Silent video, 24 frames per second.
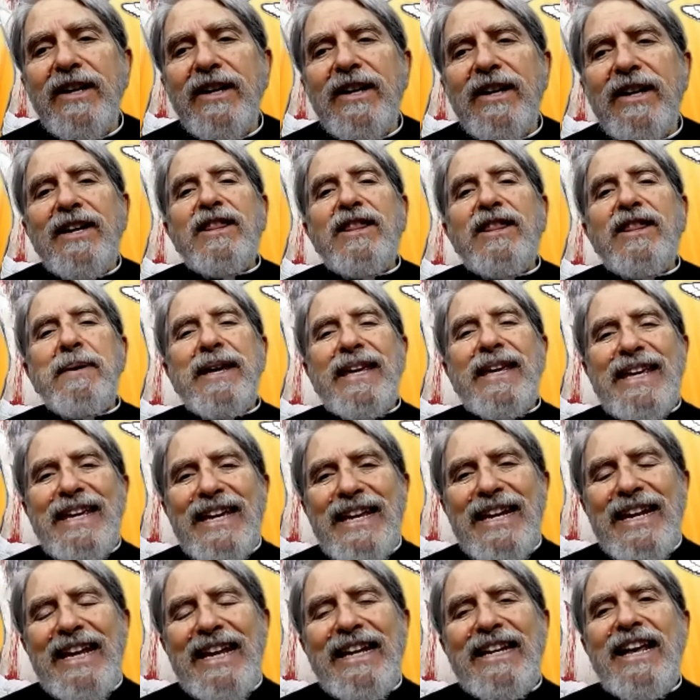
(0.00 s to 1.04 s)
the
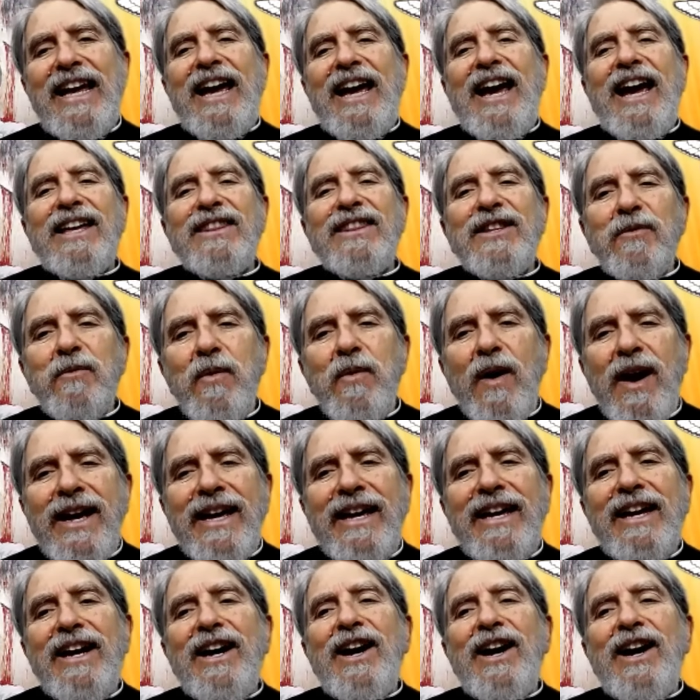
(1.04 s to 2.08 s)
beginning and the right
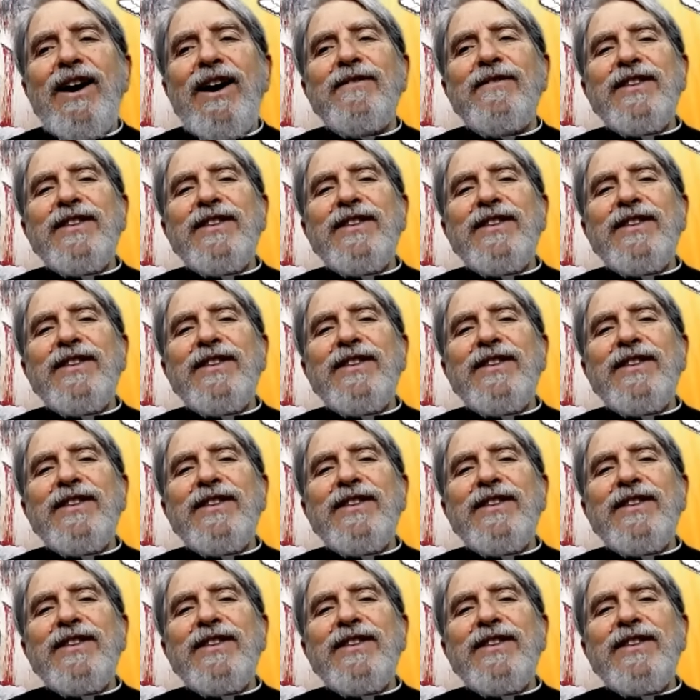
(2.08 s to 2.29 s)
of the